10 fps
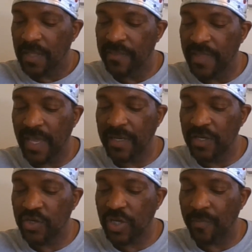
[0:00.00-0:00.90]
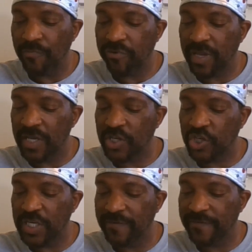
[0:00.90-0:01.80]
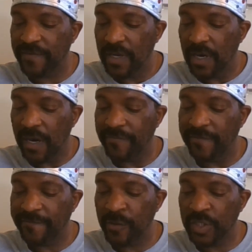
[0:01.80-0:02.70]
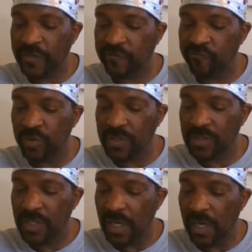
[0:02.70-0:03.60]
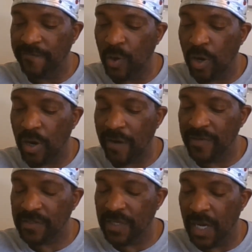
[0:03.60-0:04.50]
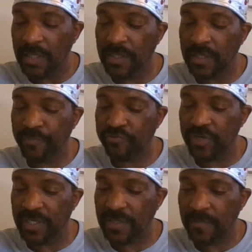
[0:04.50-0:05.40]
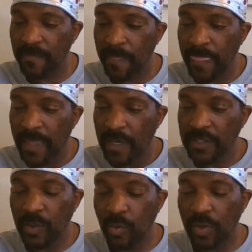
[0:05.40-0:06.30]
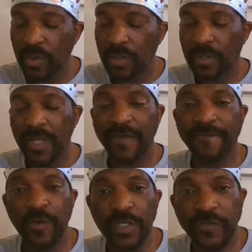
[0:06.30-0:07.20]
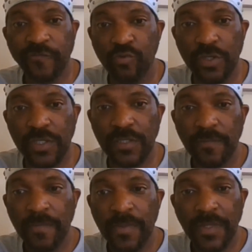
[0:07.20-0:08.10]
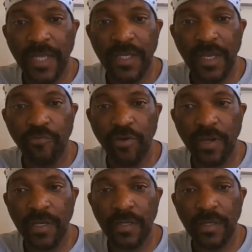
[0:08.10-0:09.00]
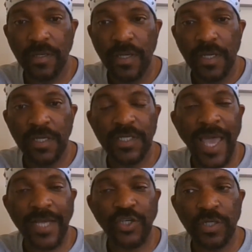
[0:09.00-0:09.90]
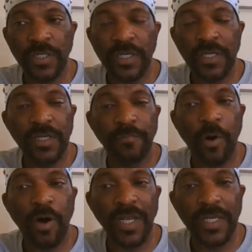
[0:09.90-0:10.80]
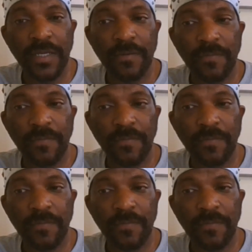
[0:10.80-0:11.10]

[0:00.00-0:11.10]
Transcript: then ye shall bring a sheaf of the first fruits of your harvest unto the priest. So that first fruits that they're bringing is actually the barley,